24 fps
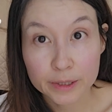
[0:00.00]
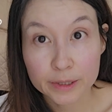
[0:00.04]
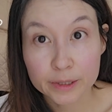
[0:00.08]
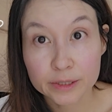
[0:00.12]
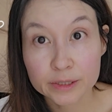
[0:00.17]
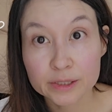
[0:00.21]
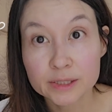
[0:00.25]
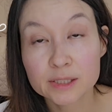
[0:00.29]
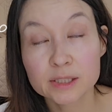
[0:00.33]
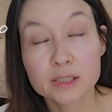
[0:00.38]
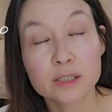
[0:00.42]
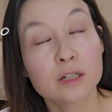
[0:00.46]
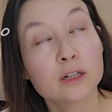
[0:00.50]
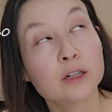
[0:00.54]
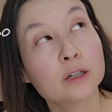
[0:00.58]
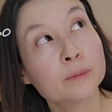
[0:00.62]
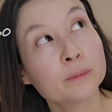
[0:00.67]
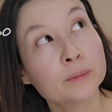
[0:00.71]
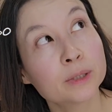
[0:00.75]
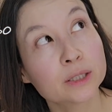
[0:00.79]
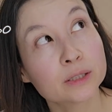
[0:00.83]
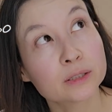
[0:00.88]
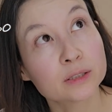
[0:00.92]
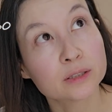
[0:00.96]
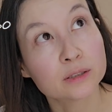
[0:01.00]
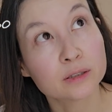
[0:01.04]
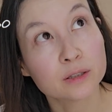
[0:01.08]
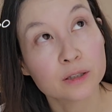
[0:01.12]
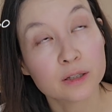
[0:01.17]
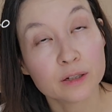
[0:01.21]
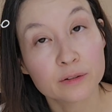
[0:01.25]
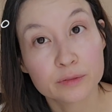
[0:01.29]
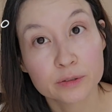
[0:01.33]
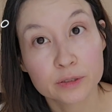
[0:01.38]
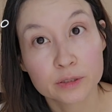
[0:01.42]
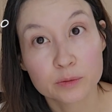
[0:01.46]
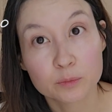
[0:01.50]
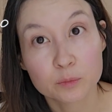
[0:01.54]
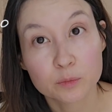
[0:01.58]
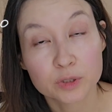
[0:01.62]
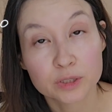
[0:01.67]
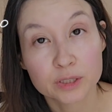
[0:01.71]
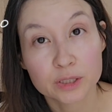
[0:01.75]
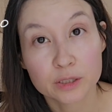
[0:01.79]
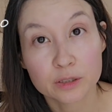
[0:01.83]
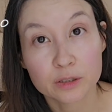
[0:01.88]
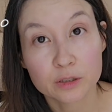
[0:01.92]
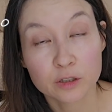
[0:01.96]
this time, as 11
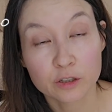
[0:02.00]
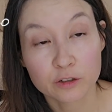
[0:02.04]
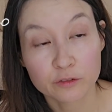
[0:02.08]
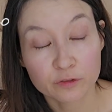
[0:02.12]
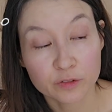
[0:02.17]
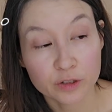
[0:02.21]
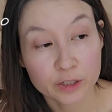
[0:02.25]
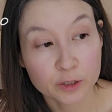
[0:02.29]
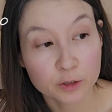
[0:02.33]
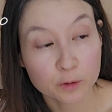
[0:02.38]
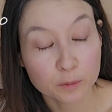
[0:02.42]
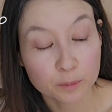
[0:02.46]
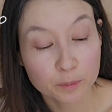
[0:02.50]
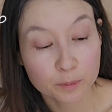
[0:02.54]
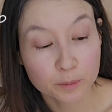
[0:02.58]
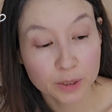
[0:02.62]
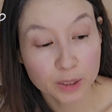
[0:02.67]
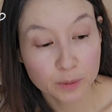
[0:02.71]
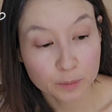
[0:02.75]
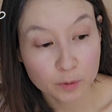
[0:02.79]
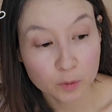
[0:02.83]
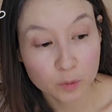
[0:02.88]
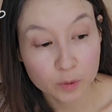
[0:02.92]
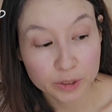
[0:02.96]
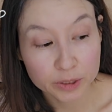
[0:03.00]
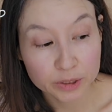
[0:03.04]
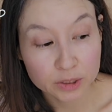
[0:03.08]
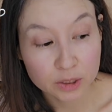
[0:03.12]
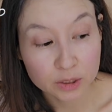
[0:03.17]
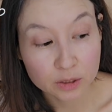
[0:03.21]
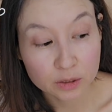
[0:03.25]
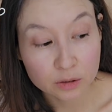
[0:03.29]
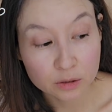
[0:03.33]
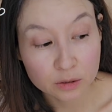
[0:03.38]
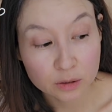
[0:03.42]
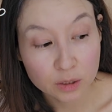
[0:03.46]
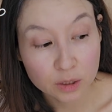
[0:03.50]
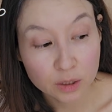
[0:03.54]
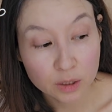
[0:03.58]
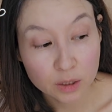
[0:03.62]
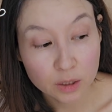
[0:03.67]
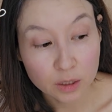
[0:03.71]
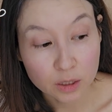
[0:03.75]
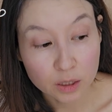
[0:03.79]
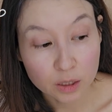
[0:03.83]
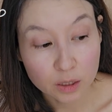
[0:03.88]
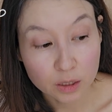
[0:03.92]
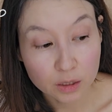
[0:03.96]
was getting her final paperwork done,
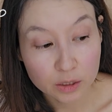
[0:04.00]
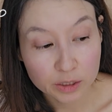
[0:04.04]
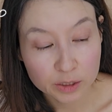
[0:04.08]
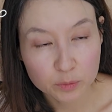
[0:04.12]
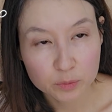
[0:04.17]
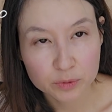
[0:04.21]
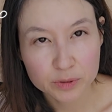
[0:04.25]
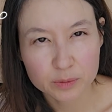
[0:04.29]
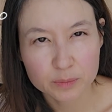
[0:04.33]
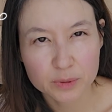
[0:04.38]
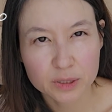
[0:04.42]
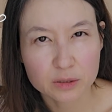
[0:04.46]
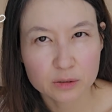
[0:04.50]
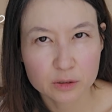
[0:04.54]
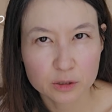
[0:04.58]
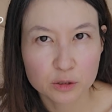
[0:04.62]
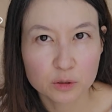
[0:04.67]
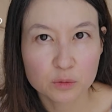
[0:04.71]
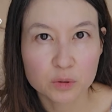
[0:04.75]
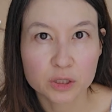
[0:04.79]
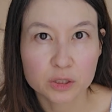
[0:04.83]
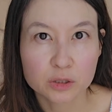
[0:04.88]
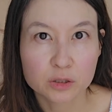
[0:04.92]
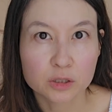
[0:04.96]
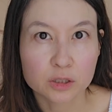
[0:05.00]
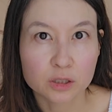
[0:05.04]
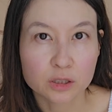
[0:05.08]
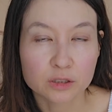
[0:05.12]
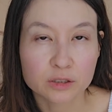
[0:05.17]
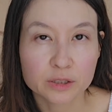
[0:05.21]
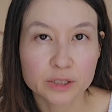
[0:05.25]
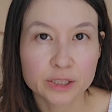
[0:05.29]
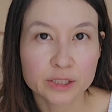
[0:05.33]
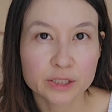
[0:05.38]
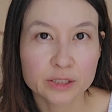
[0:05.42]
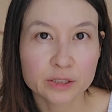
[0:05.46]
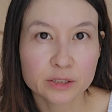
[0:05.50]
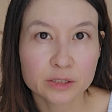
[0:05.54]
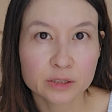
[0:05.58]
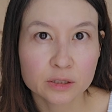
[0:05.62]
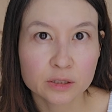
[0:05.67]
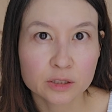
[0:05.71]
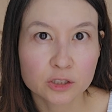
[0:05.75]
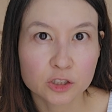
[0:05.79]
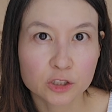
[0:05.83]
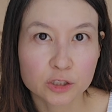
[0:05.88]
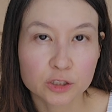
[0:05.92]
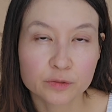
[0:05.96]
it was about $200
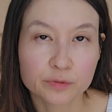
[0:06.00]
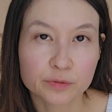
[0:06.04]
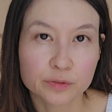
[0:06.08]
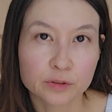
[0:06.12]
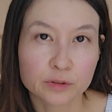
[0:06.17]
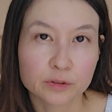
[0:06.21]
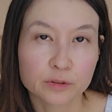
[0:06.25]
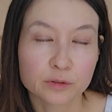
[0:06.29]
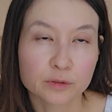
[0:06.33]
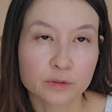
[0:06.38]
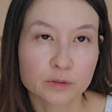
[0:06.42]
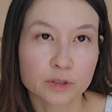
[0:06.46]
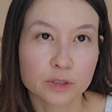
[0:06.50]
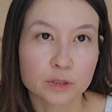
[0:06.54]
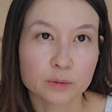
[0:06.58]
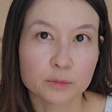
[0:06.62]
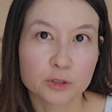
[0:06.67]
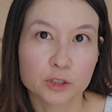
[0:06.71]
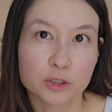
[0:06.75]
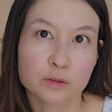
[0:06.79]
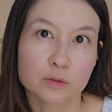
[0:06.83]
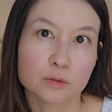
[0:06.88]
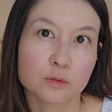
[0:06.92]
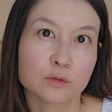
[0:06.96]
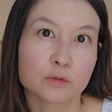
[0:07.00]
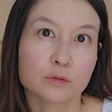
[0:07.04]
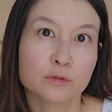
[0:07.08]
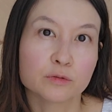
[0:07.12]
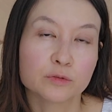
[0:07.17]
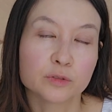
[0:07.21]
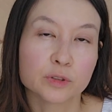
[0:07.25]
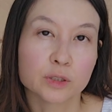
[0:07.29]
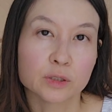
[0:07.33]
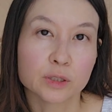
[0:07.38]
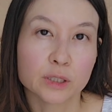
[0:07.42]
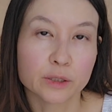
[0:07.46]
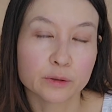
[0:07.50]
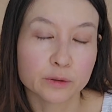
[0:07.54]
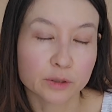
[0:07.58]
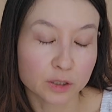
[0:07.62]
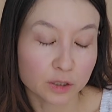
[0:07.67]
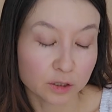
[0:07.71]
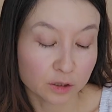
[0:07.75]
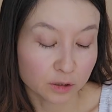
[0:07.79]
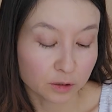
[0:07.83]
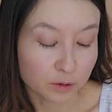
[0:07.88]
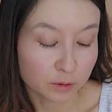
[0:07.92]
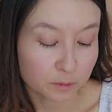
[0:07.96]
Canadians just for them to fill out
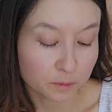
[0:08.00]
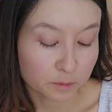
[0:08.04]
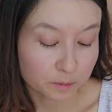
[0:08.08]
her